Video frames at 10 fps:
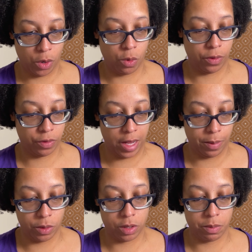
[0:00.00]
with
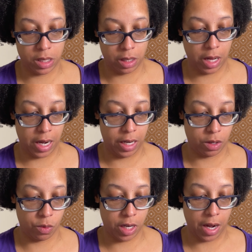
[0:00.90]
labels misaligning
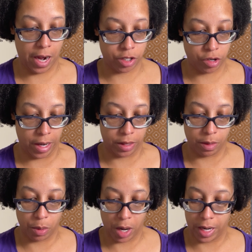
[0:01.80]
when I tried the
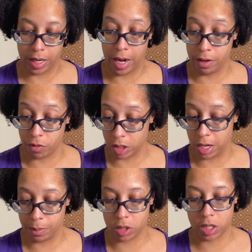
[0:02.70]
brand Avery
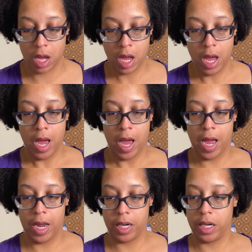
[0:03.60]
labels,
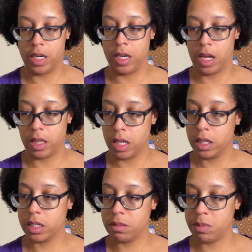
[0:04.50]
and nothing
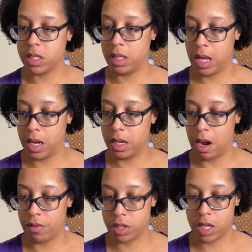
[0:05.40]
looks misaligned.
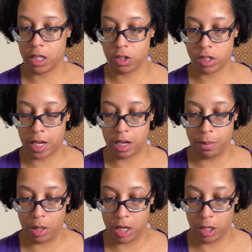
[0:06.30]
Everything looks like it
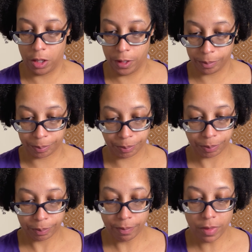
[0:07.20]
printed good.
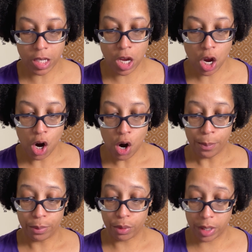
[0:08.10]

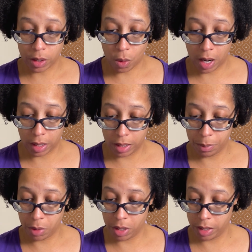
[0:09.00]
Print quality
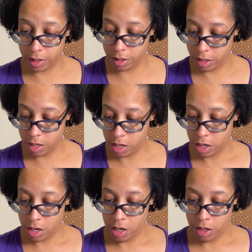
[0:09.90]
printed good.
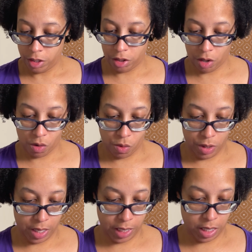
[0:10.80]
So
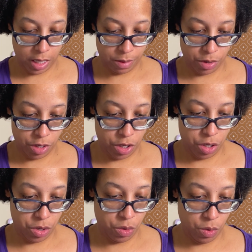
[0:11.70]
next thing I'm gonna
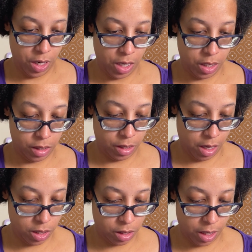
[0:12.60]
do is
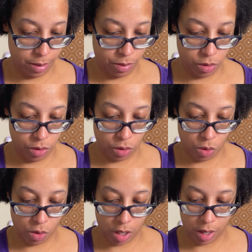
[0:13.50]
these labels
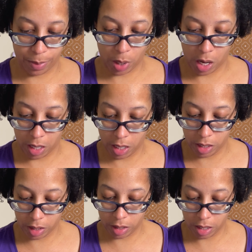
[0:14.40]
on a
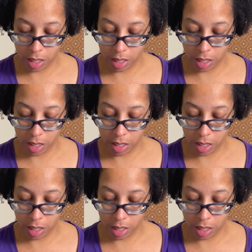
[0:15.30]
product